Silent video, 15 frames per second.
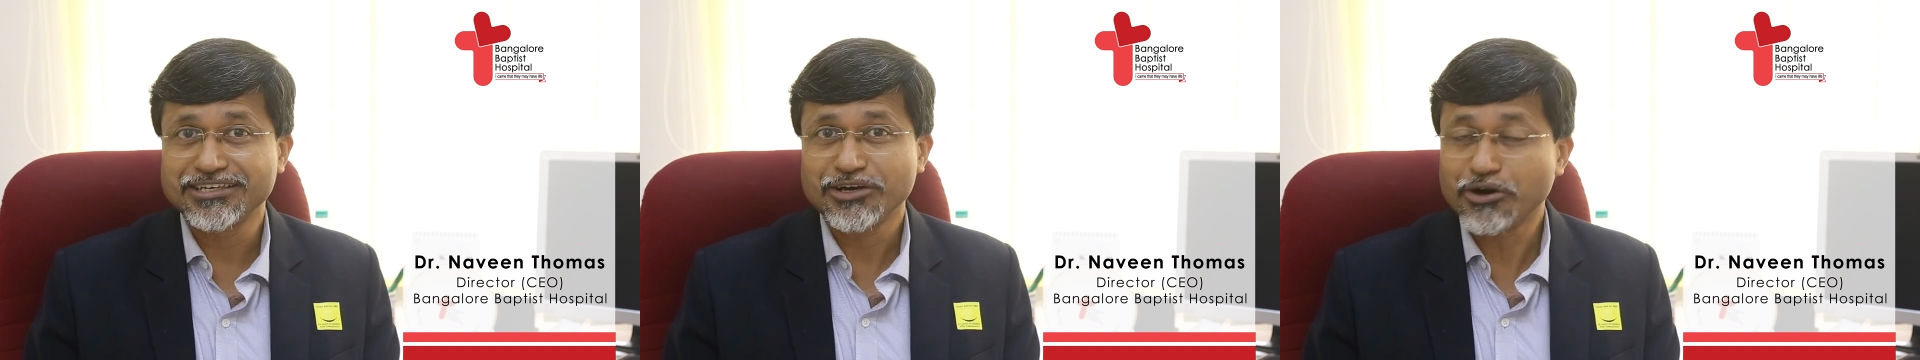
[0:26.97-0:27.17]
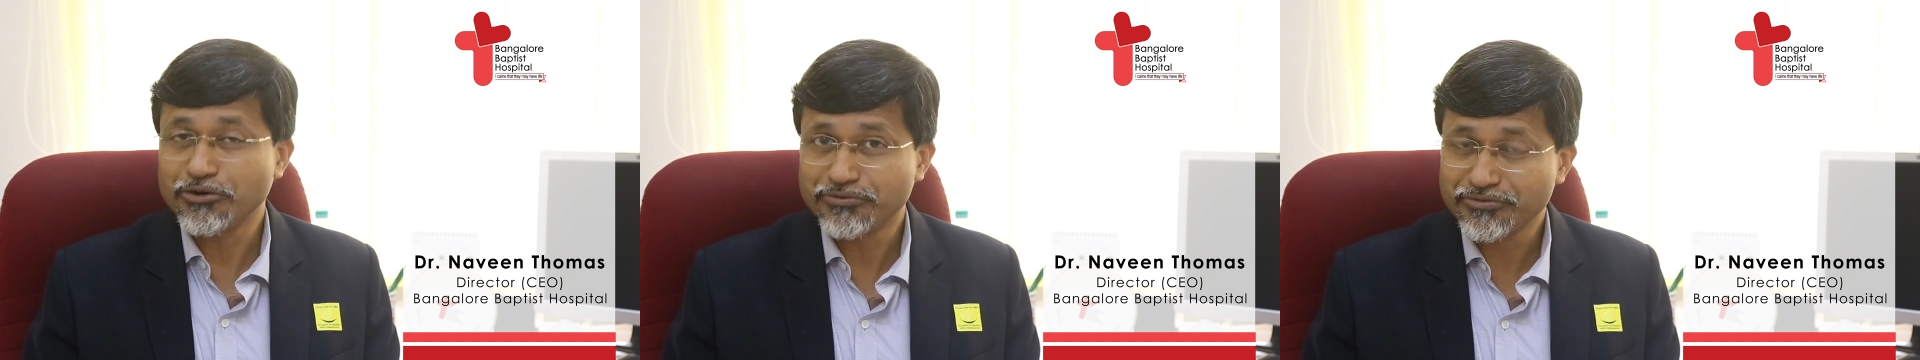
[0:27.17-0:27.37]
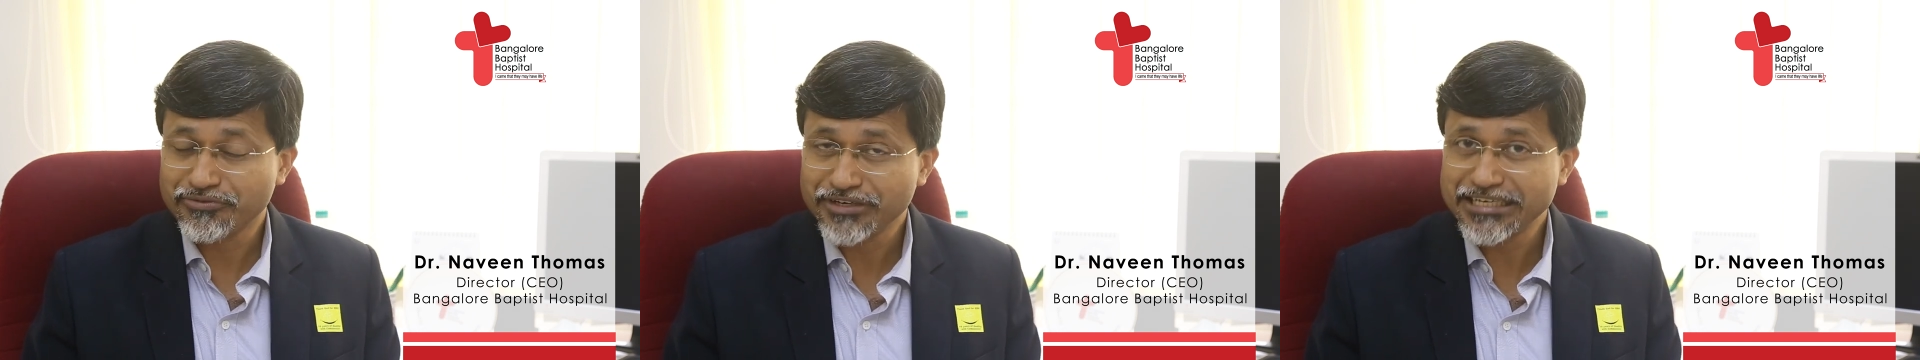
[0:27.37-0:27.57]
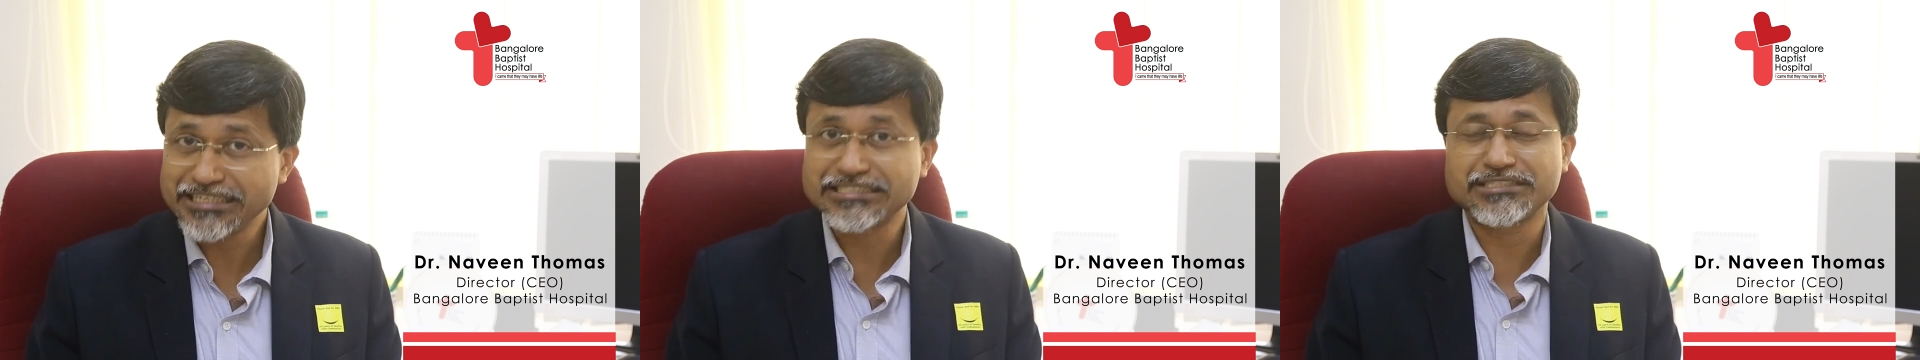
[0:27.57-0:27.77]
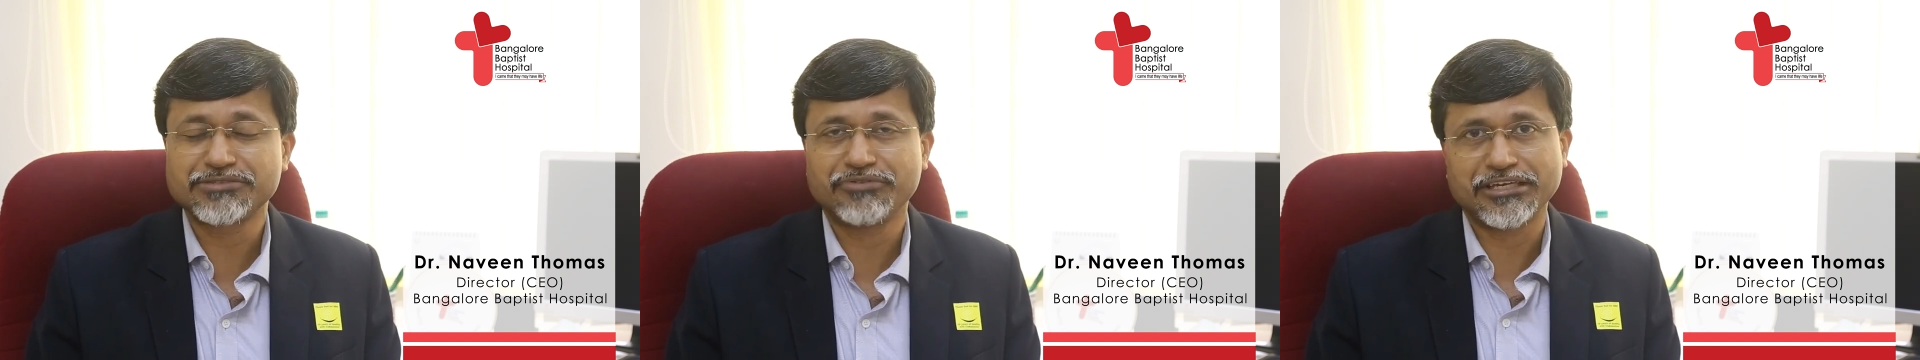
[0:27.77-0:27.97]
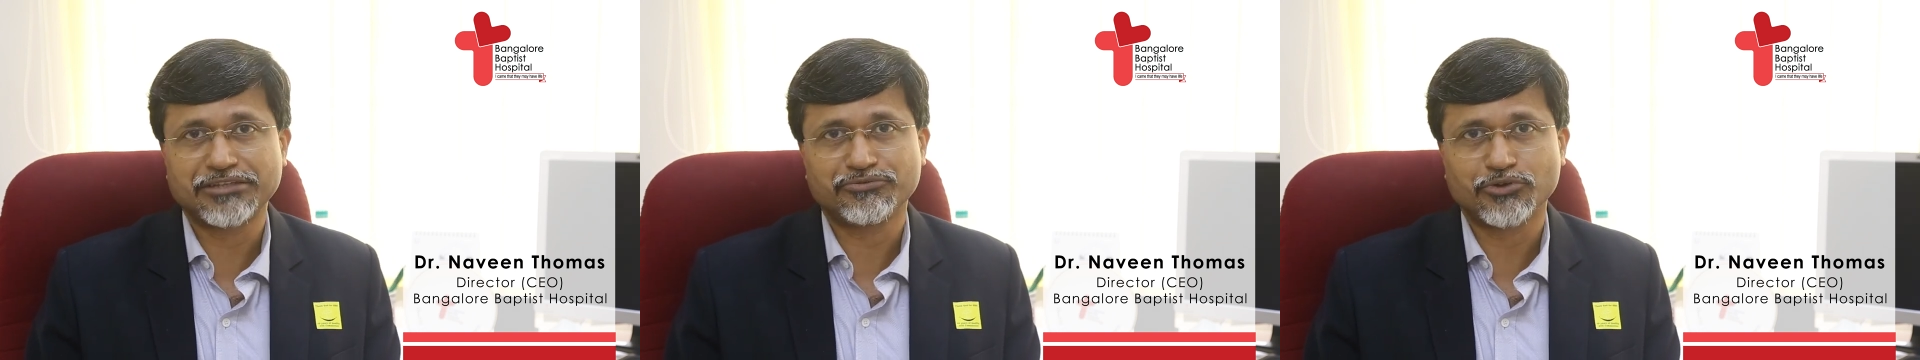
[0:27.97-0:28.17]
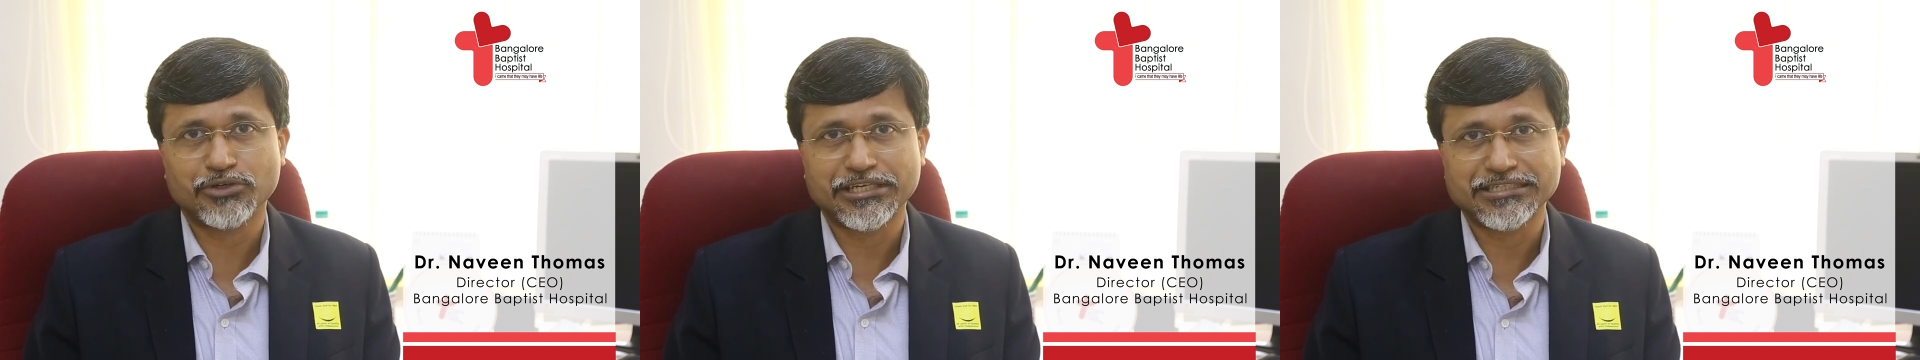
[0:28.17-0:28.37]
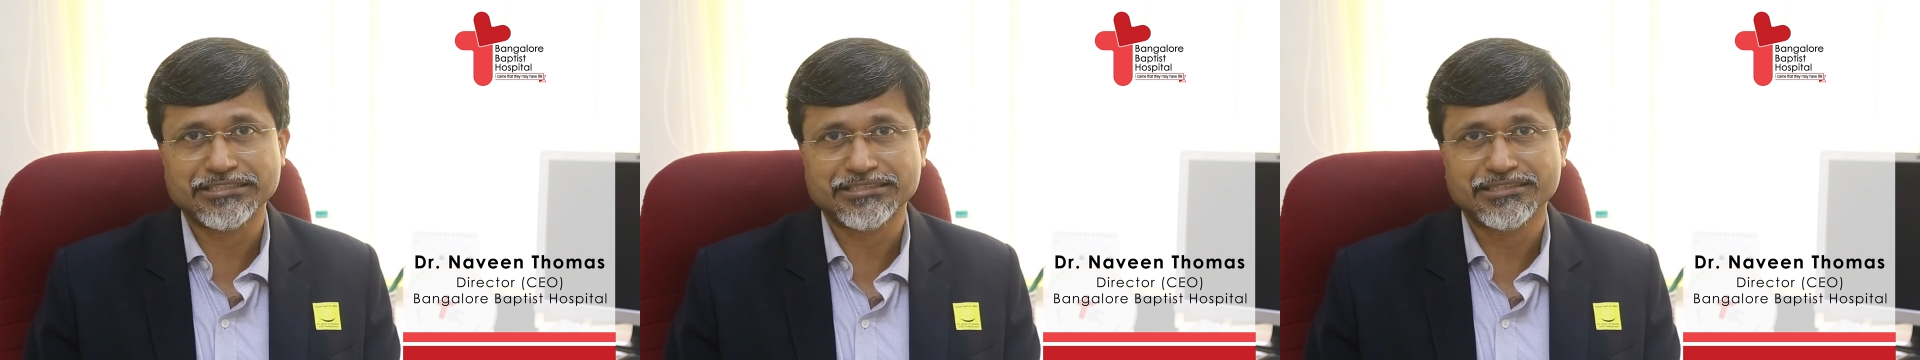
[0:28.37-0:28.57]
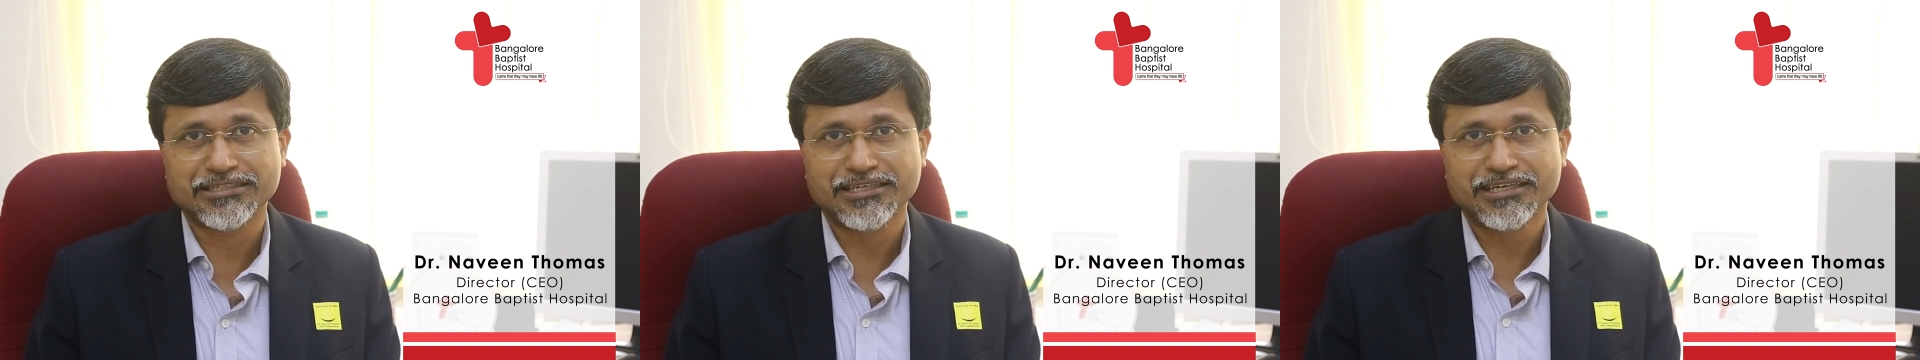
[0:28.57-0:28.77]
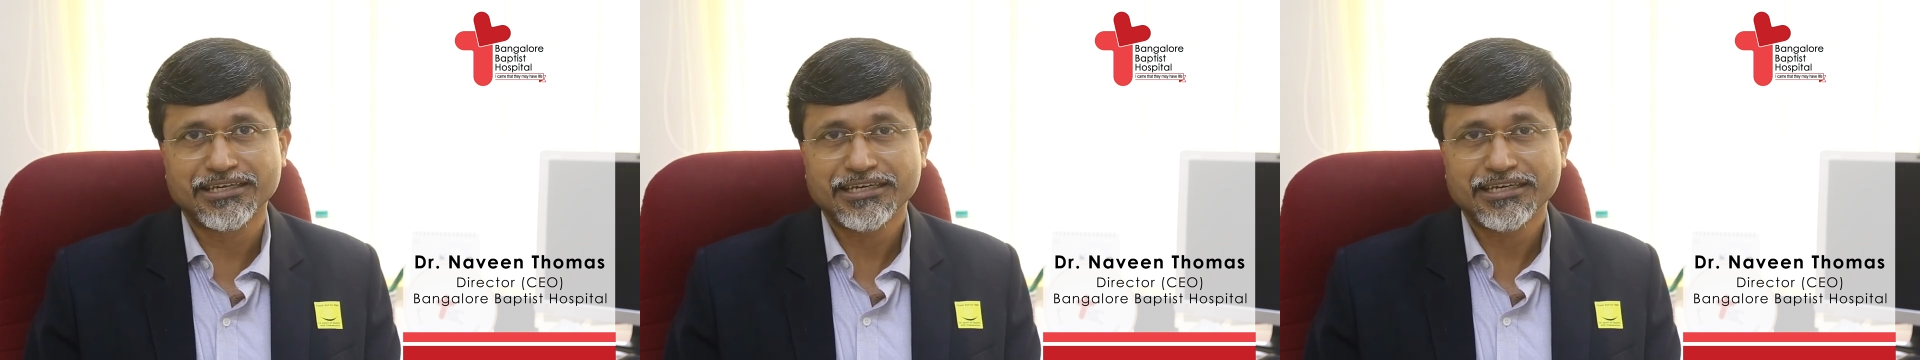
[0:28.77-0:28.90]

of His faithfulness.